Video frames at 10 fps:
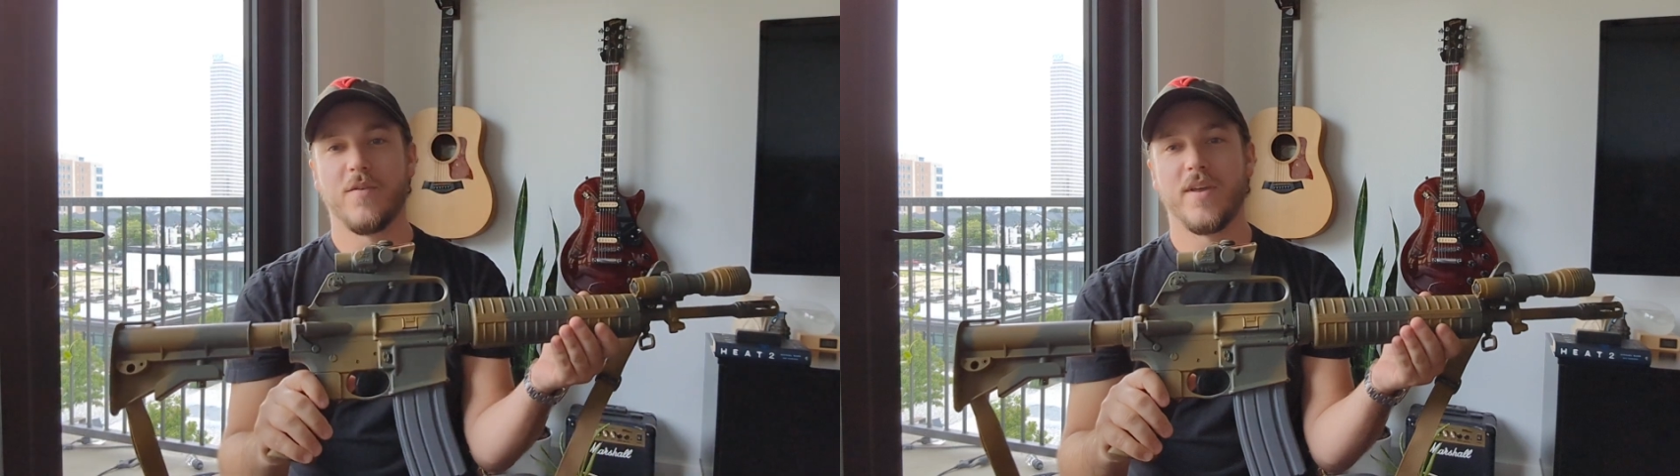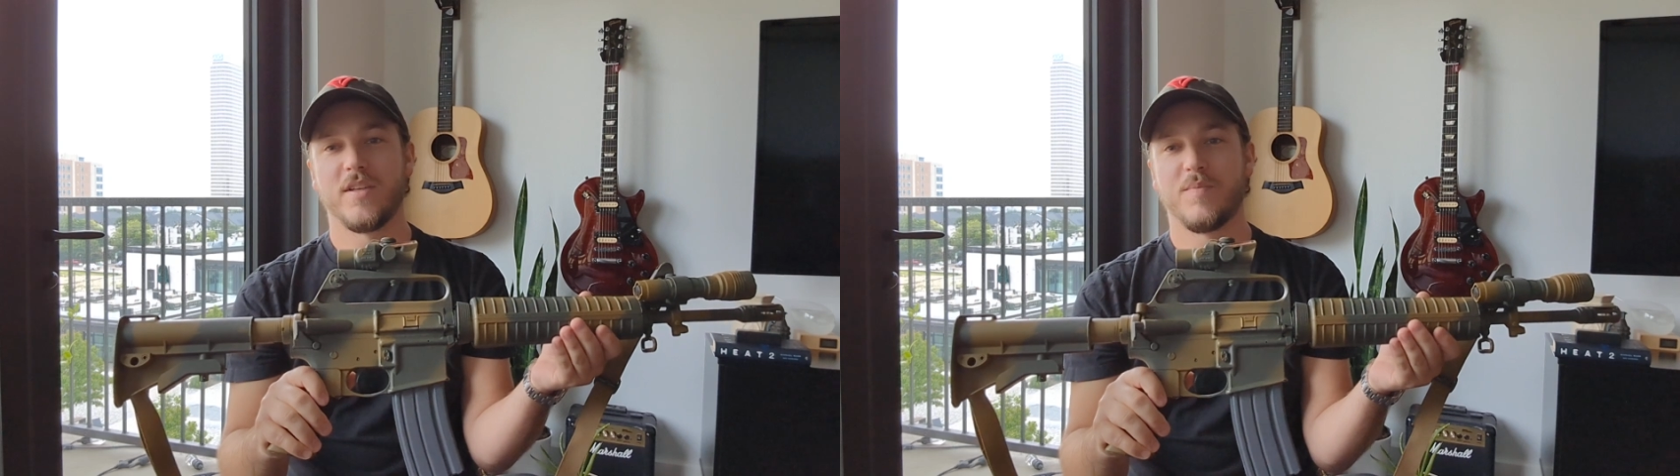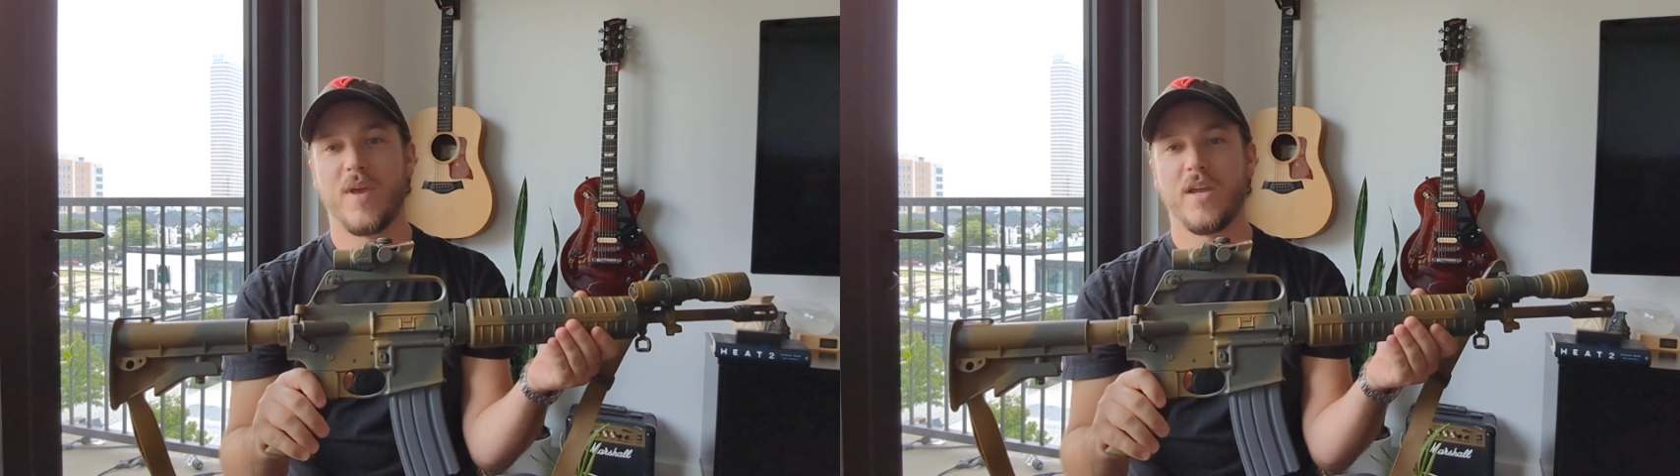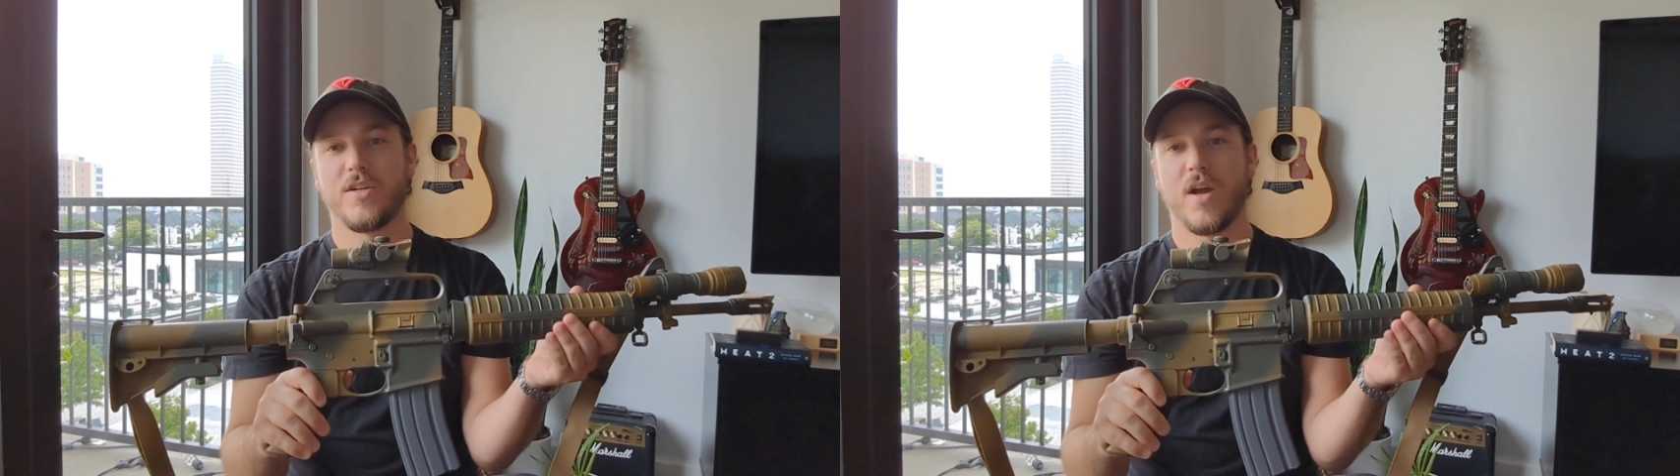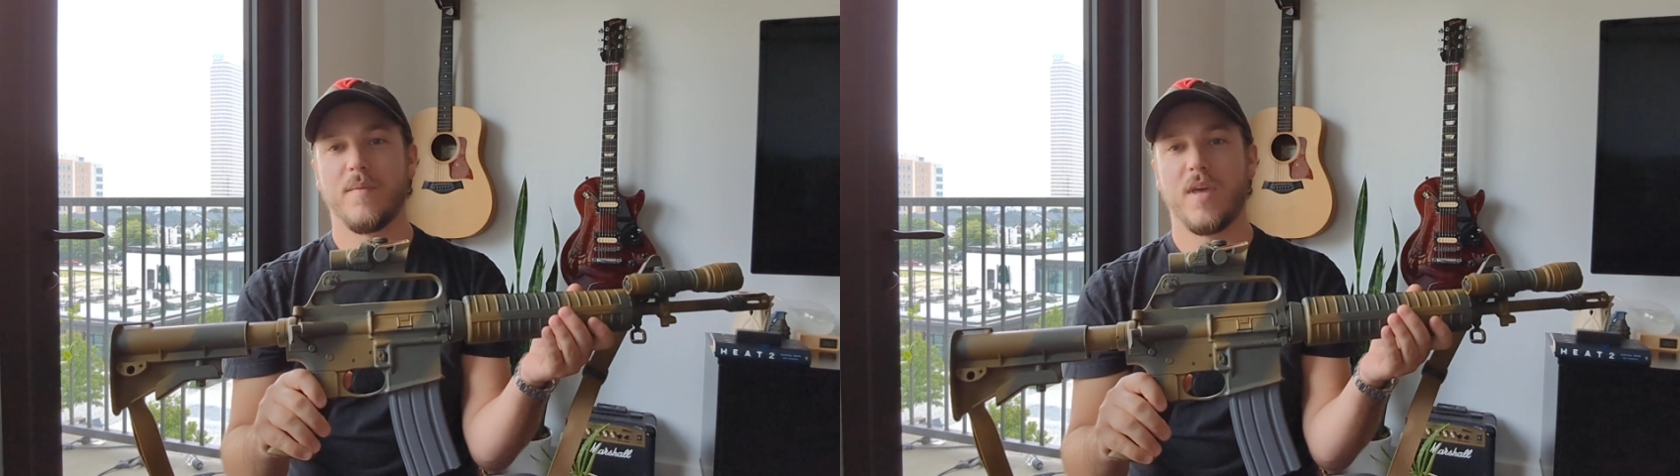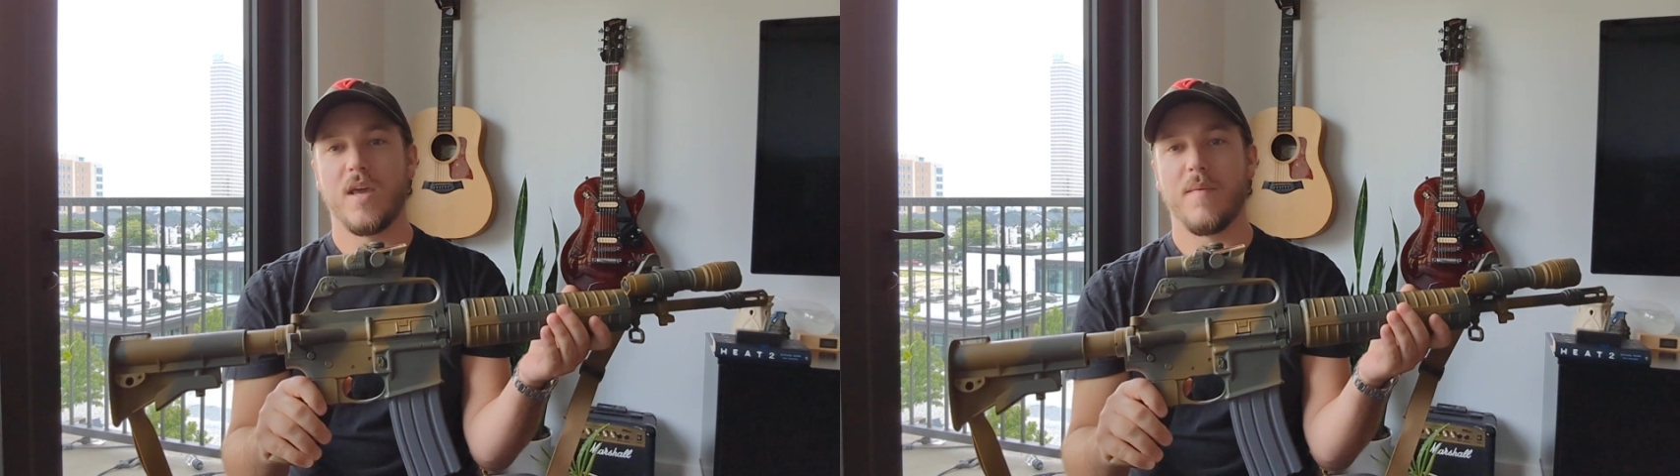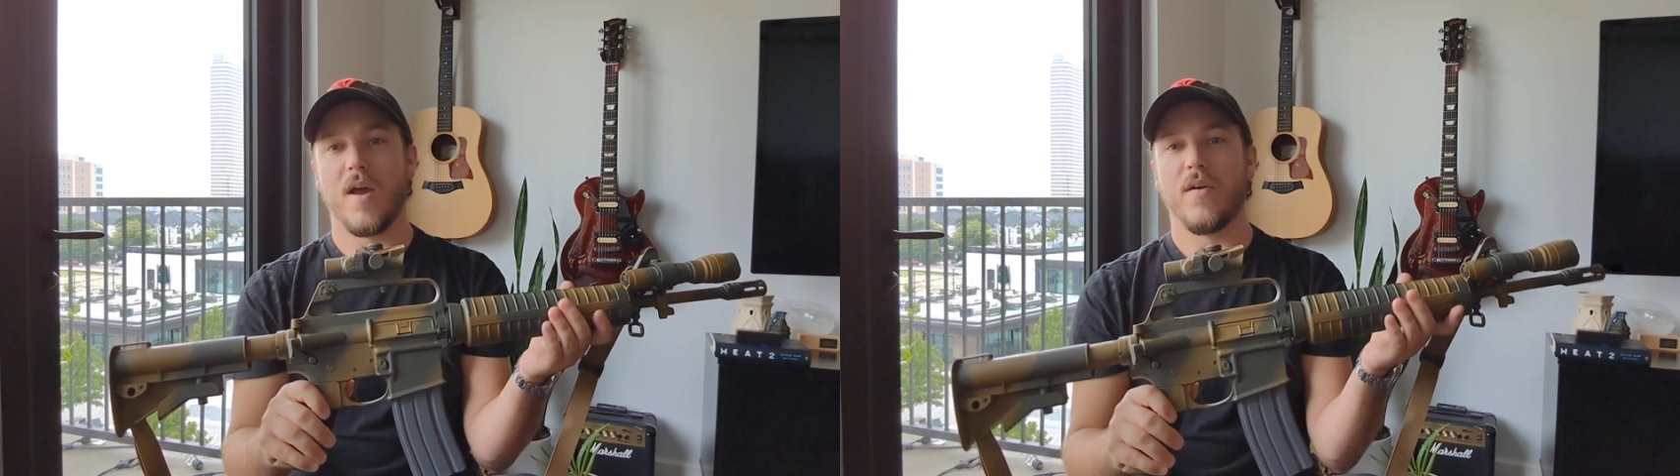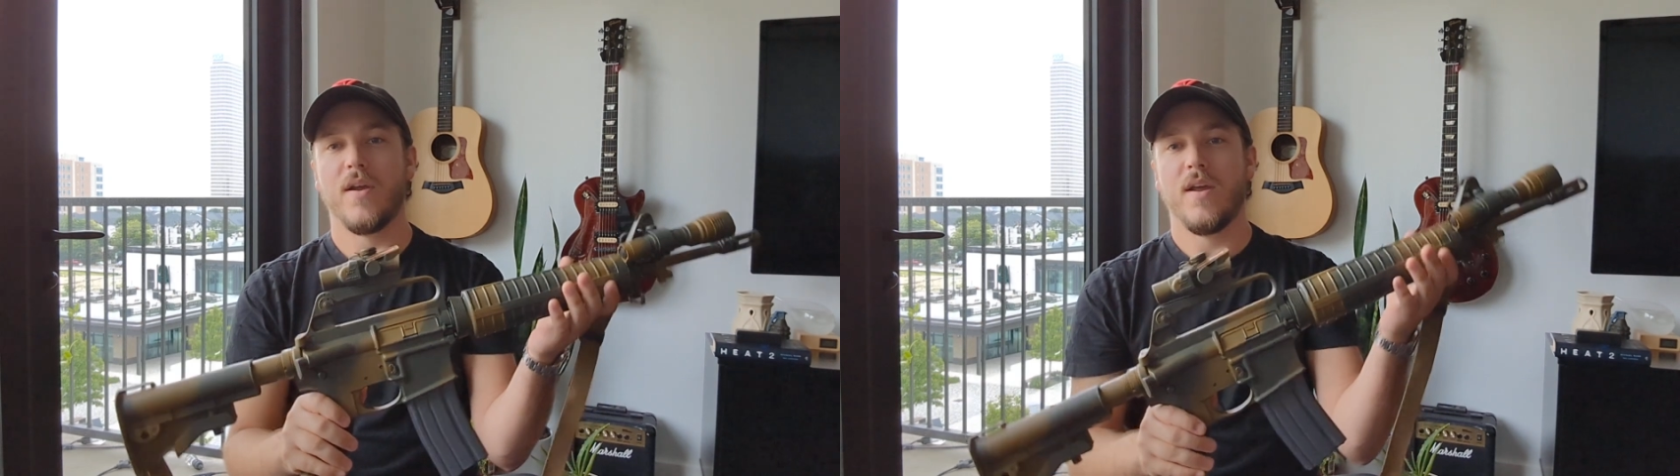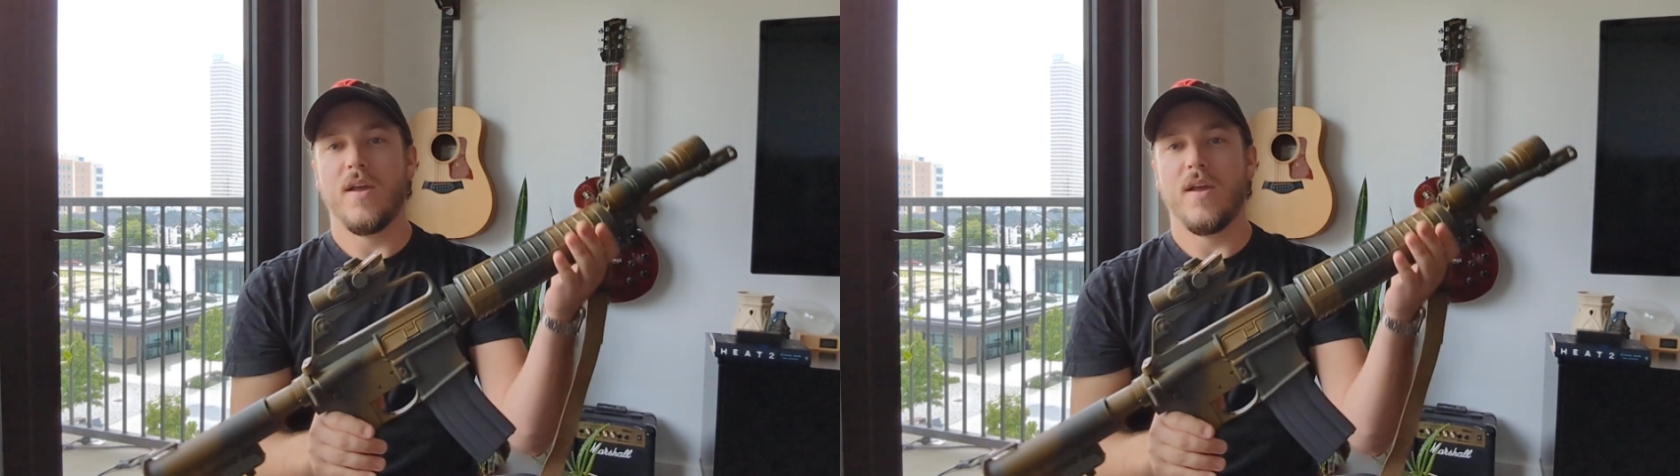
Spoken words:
way this paint job came out.